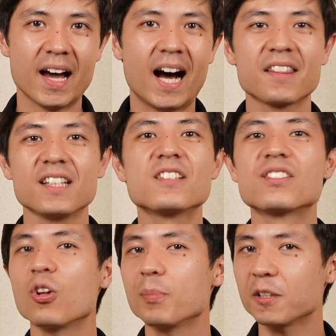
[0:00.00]
I think
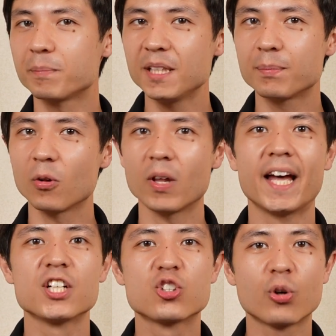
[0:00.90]
it's all about people
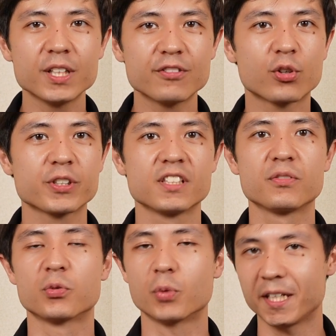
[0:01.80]
and joining forces
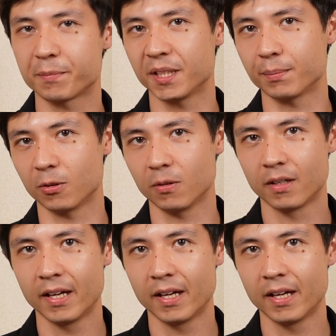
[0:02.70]
with the right people.